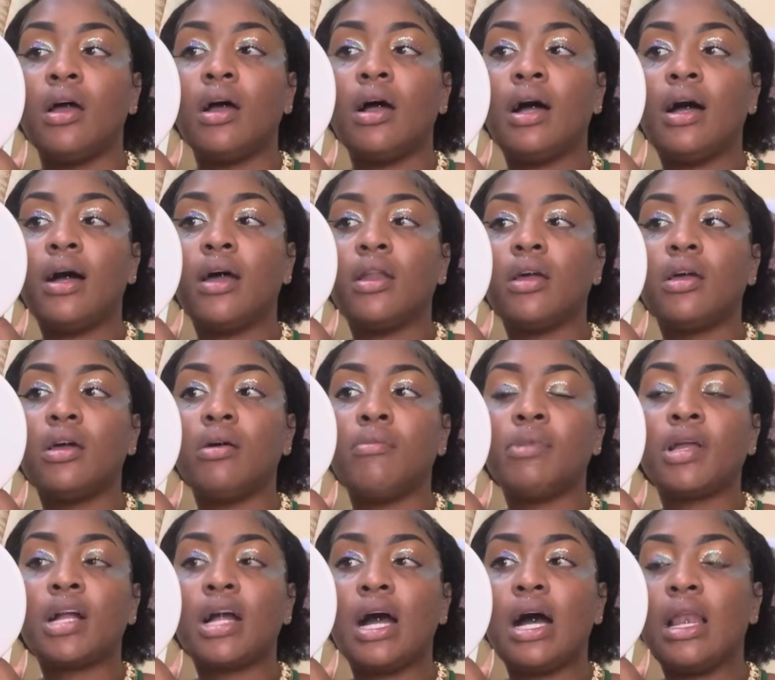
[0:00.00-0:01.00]
And
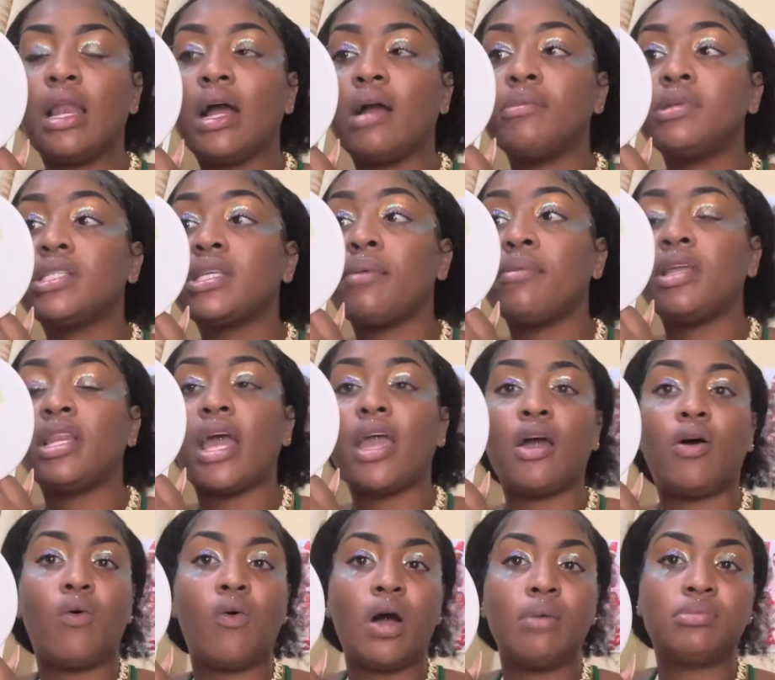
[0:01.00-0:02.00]
me call her, me say, me know
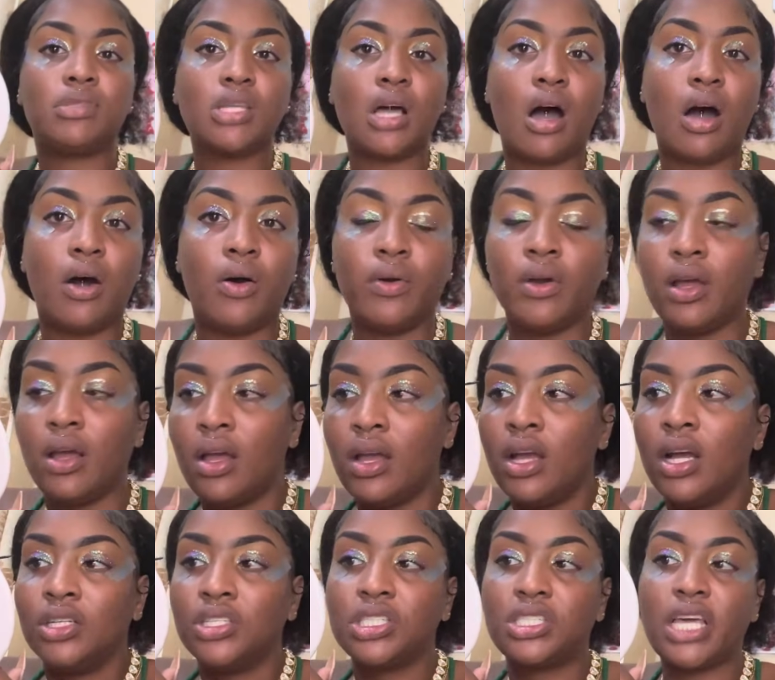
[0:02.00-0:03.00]
your hometown.
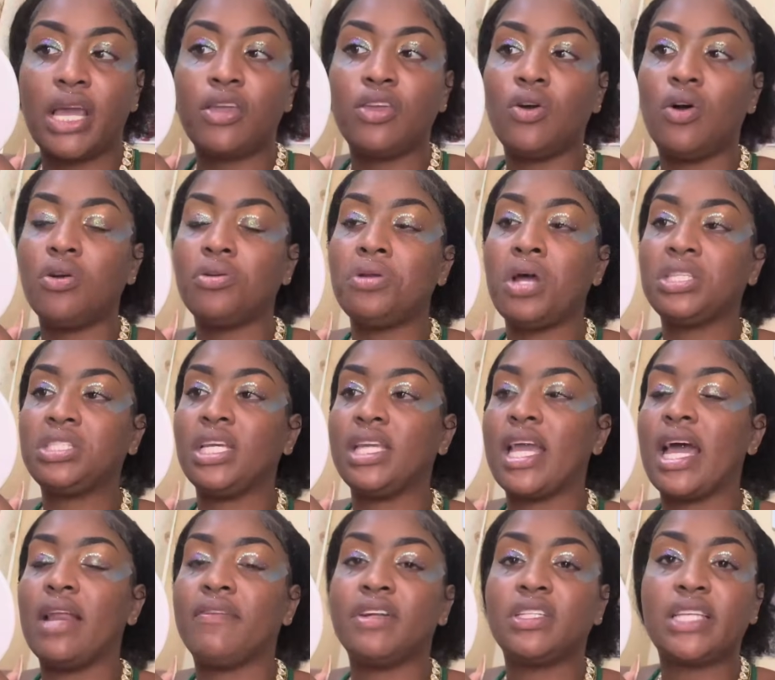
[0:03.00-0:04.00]
She say, you dirty
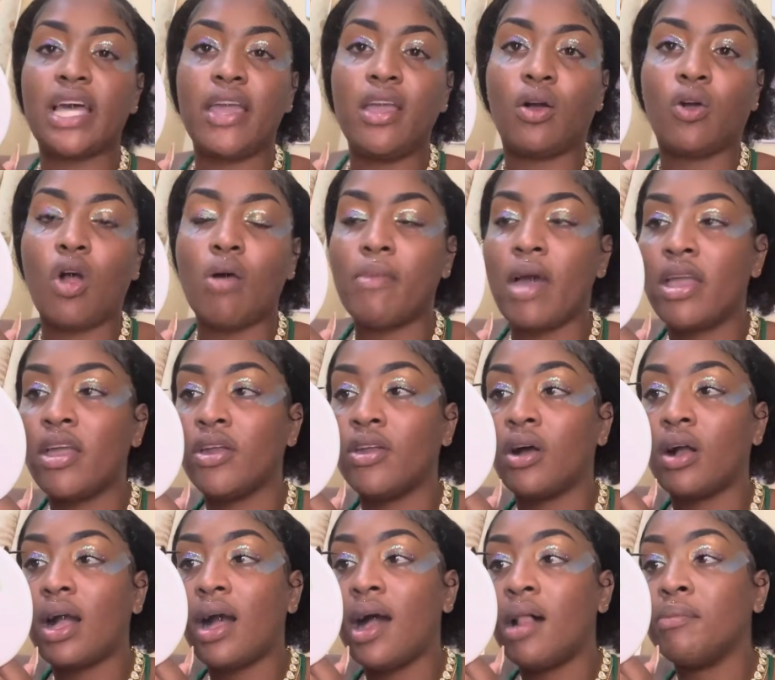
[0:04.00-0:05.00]
girl, every time you come here, you
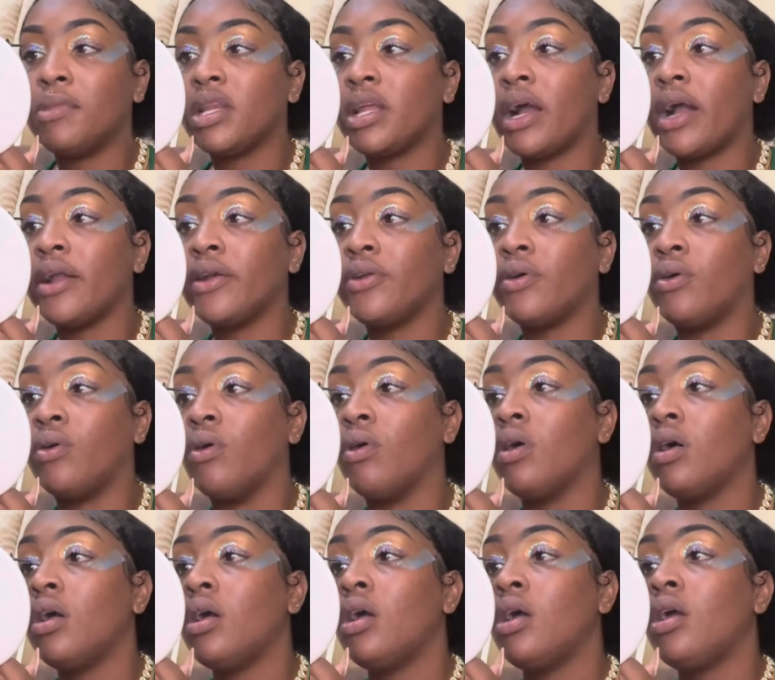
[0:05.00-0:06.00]
not call me now, no.
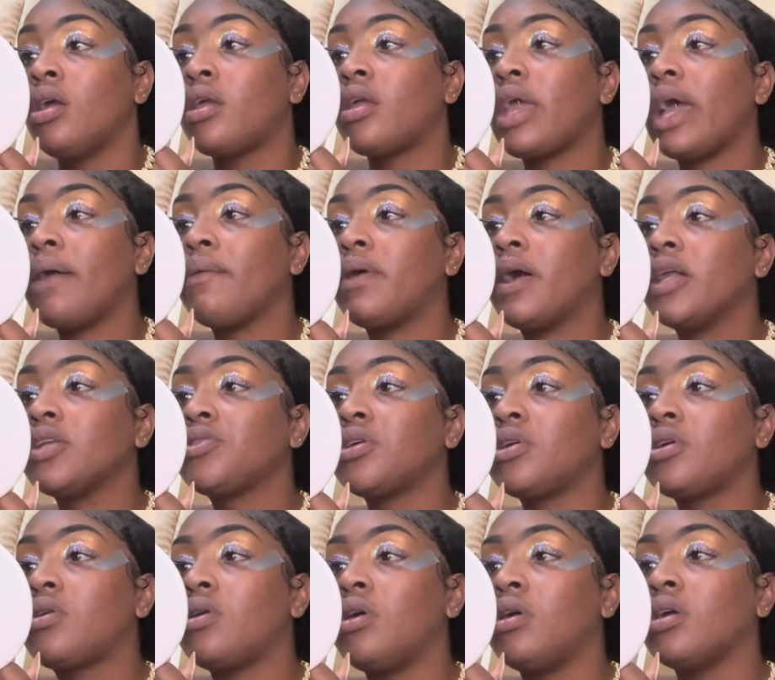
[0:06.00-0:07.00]
Can't want
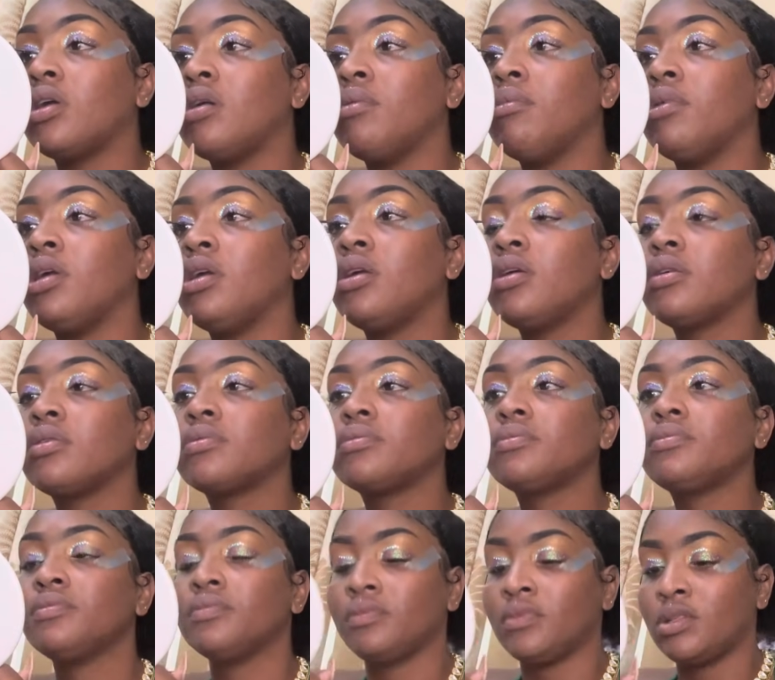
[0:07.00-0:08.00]
drink on give me.
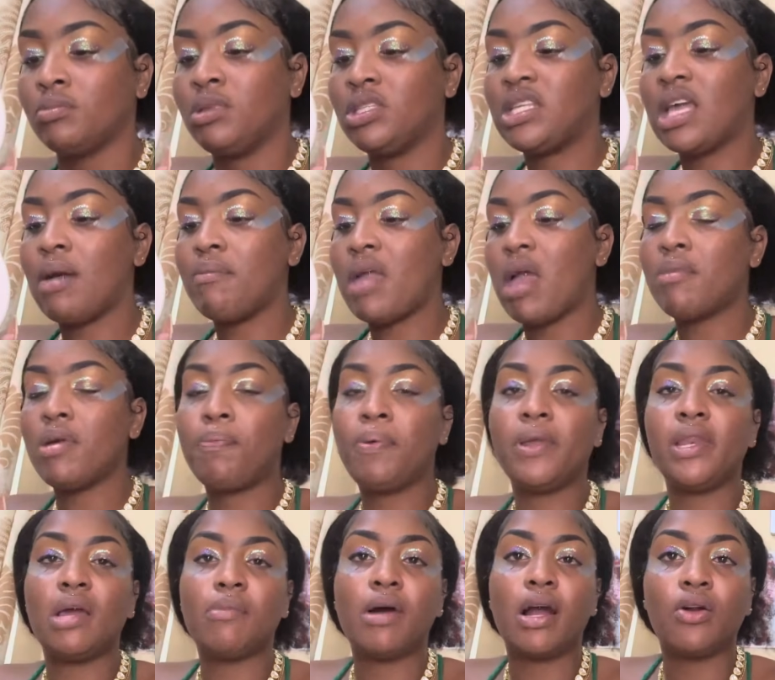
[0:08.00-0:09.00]
Me say, I'm
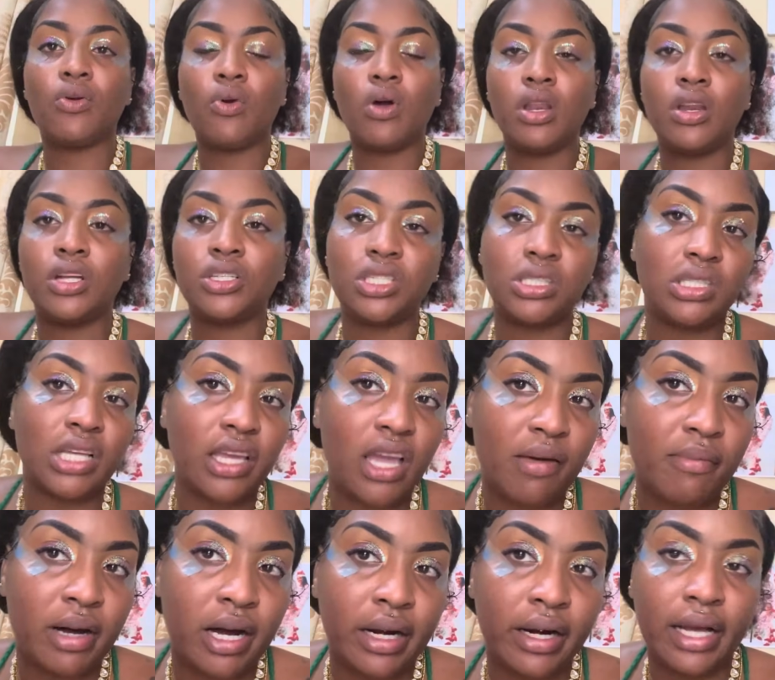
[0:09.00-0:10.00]
putting them a roll now. She said, yeah,
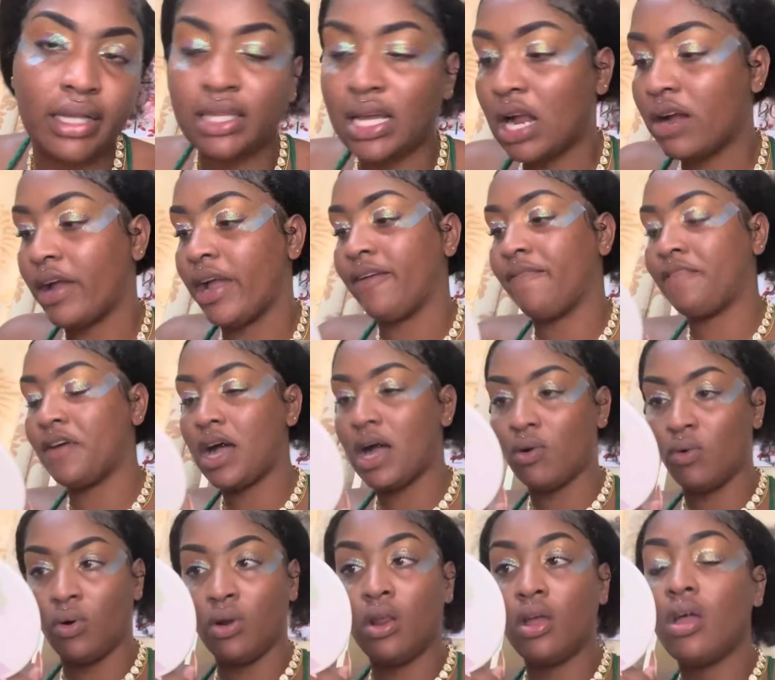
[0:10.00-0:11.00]
man, that's all right,
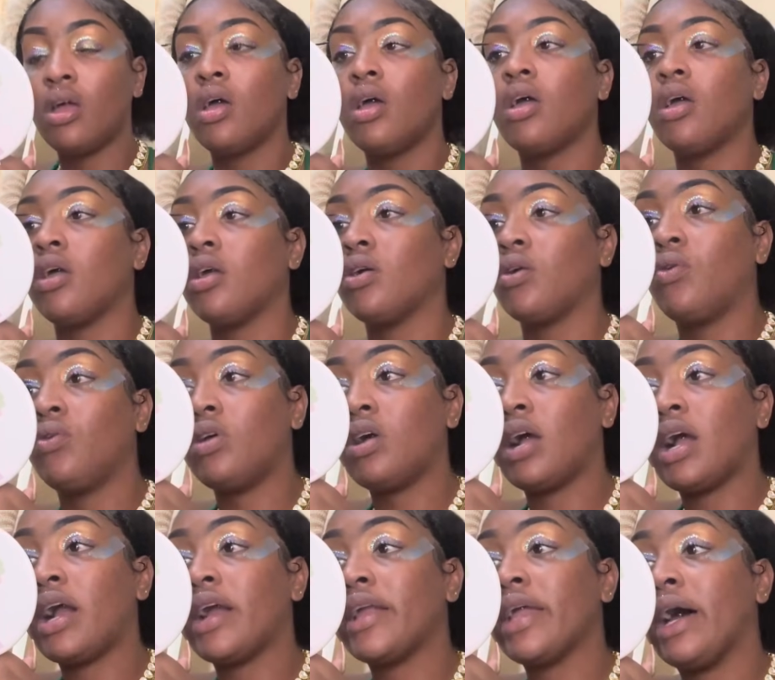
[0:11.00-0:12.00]
forward. Good on
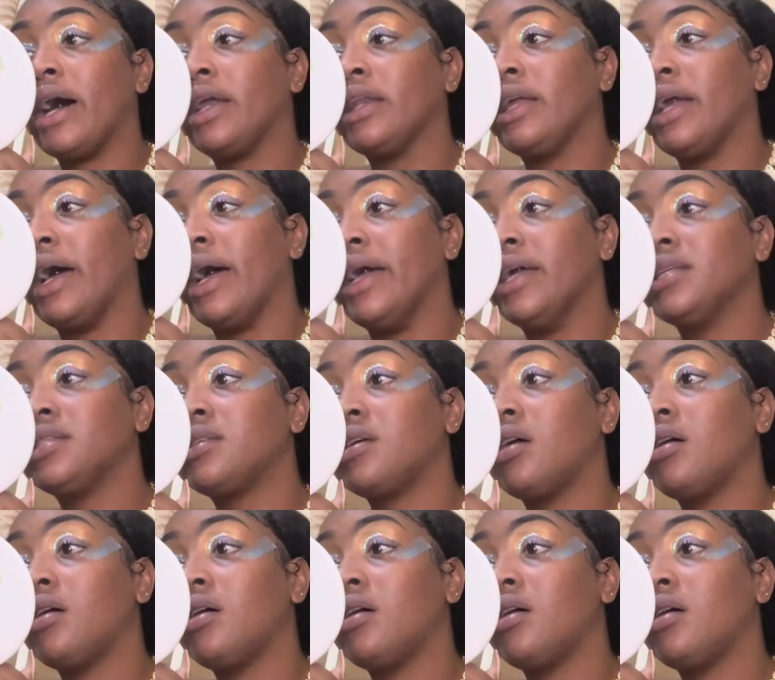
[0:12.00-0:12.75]
our yard, guys.